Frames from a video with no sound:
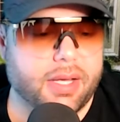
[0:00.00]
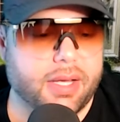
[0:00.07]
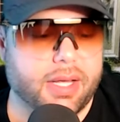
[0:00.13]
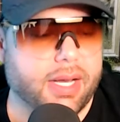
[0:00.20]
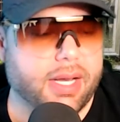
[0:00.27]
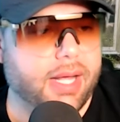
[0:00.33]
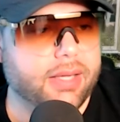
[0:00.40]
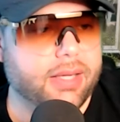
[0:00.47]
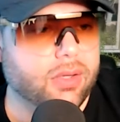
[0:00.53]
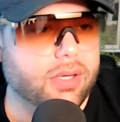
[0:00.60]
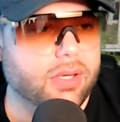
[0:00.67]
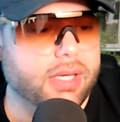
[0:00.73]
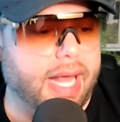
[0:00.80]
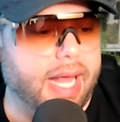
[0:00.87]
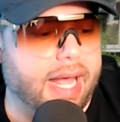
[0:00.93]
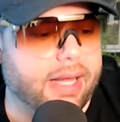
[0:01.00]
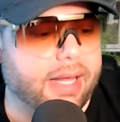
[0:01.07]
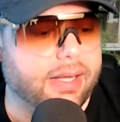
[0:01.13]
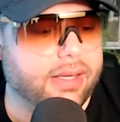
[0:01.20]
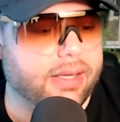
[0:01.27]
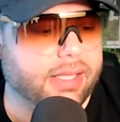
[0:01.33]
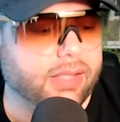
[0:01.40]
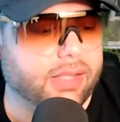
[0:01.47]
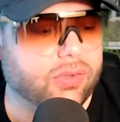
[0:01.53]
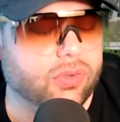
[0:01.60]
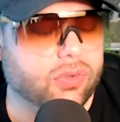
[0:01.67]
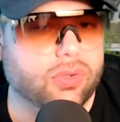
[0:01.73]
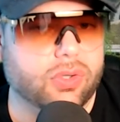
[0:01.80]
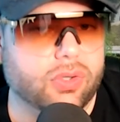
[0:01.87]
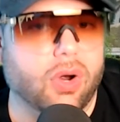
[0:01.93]
and I look at
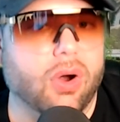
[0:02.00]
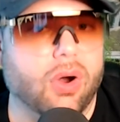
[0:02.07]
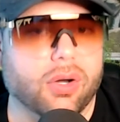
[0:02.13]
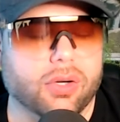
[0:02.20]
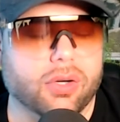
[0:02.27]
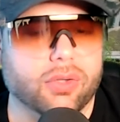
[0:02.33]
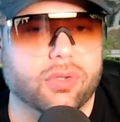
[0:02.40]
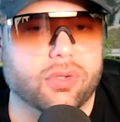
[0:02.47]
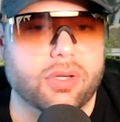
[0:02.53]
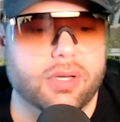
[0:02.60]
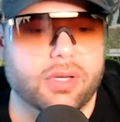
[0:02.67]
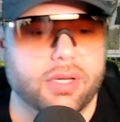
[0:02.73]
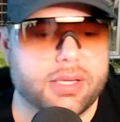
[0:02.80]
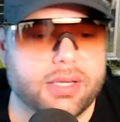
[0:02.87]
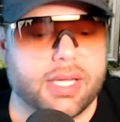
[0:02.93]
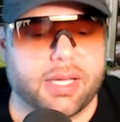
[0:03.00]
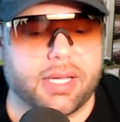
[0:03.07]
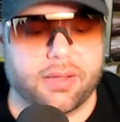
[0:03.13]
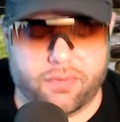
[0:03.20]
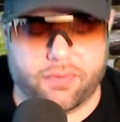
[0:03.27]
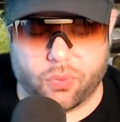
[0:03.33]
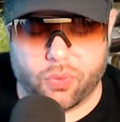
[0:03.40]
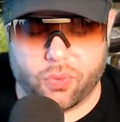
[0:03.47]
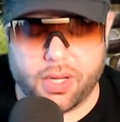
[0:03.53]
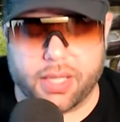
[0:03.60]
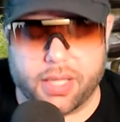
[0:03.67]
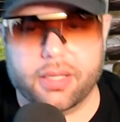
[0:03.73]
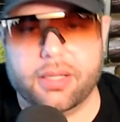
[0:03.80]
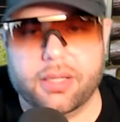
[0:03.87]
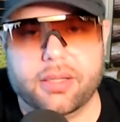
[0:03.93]
these carts, for
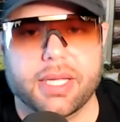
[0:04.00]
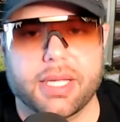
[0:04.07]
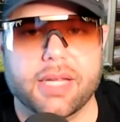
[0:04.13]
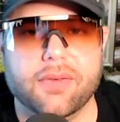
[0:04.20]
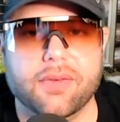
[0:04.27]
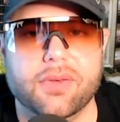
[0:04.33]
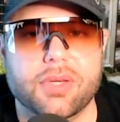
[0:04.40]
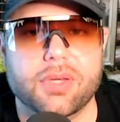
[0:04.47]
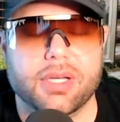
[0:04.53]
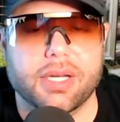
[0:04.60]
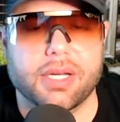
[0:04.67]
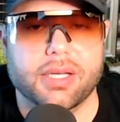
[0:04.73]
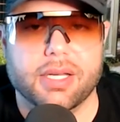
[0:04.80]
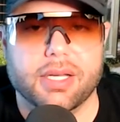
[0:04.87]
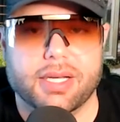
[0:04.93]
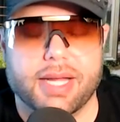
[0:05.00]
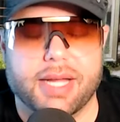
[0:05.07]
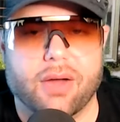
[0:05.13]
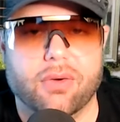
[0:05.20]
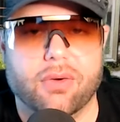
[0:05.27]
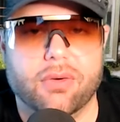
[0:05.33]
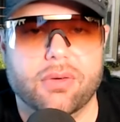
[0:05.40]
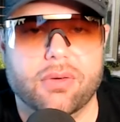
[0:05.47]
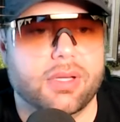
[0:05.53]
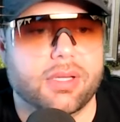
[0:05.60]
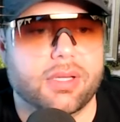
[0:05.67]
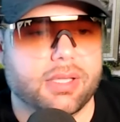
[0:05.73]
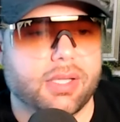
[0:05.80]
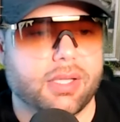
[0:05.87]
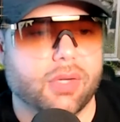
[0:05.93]
one, they give you the dignity now.
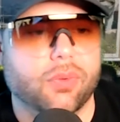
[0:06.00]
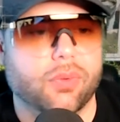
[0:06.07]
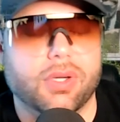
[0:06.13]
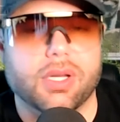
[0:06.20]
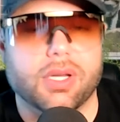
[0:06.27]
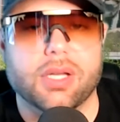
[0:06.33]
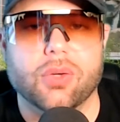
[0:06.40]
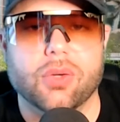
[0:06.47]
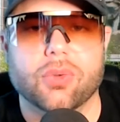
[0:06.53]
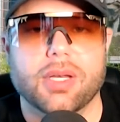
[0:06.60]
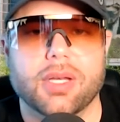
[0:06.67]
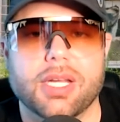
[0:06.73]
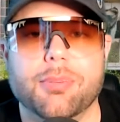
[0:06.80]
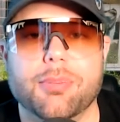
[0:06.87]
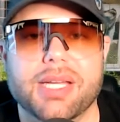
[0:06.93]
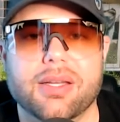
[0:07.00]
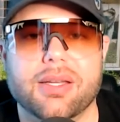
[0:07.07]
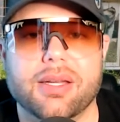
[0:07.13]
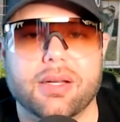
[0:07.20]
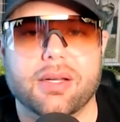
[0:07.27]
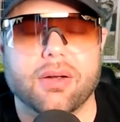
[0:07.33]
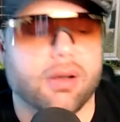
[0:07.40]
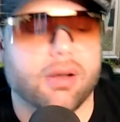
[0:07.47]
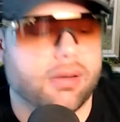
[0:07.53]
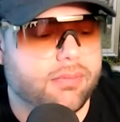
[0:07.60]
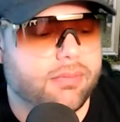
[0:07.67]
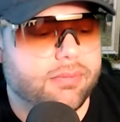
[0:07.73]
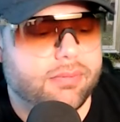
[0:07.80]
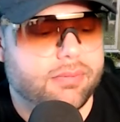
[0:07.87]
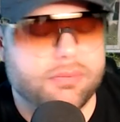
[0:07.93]
You can use an EBT card,
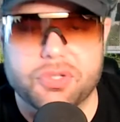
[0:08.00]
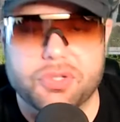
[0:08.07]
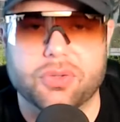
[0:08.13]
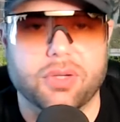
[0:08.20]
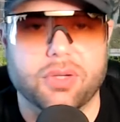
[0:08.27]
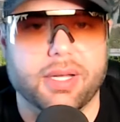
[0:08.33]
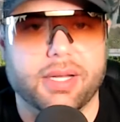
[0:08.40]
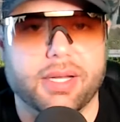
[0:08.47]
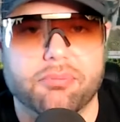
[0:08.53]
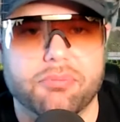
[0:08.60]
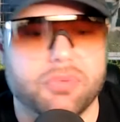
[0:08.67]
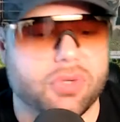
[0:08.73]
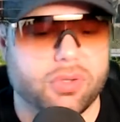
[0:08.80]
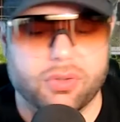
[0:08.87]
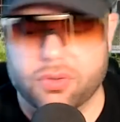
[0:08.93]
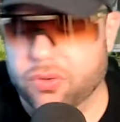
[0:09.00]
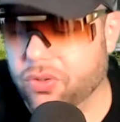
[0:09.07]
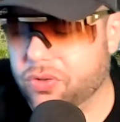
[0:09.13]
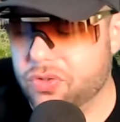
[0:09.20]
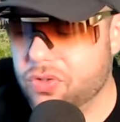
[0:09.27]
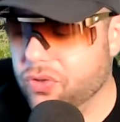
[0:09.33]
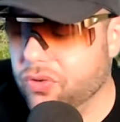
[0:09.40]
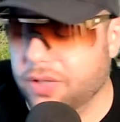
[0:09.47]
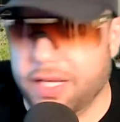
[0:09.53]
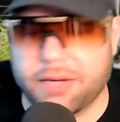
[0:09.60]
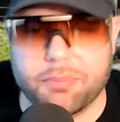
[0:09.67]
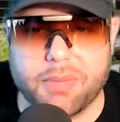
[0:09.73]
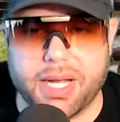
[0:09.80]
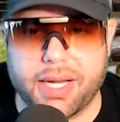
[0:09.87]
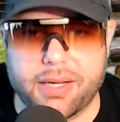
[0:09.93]
looks just like
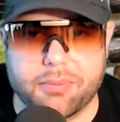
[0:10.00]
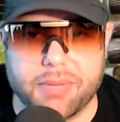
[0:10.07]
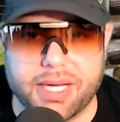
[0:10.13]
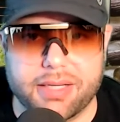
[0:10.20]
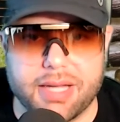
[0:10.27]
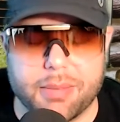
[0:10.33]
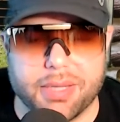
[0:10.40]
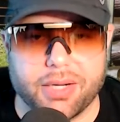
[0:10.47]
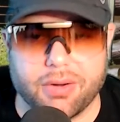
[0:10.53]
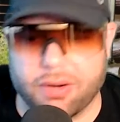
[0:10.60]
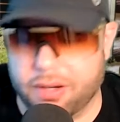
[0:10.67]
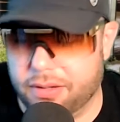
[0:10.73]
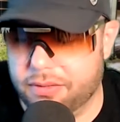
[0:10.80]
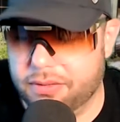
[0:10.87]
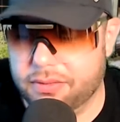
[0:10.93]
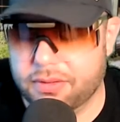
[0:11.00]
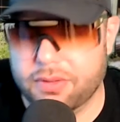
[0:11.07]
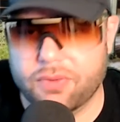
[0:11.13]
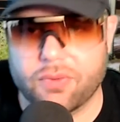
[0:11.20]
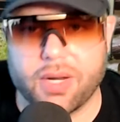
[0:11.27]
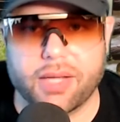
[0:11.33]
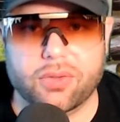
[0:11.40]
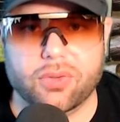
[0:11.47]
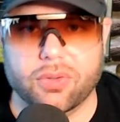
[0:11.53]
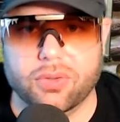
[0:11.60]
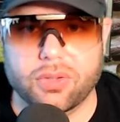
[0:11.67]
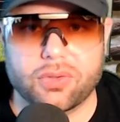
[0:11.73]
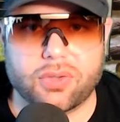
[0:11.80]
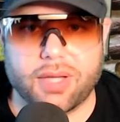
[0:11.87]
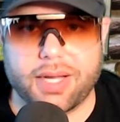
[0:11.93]
my debit card, right? So it
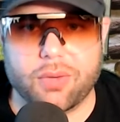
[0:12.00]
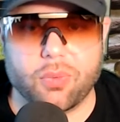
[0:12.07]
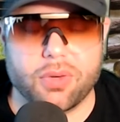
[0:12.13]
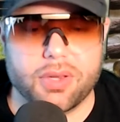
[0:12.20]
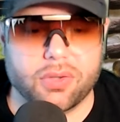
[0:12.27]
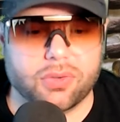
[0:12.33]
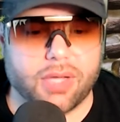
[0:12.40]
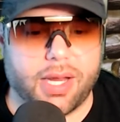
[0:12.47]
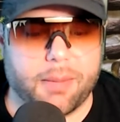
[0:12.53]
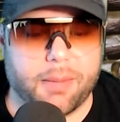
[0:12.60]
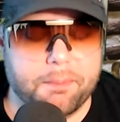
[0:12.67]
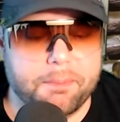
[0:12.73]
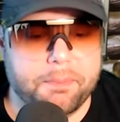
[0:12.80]
looks like we're the same.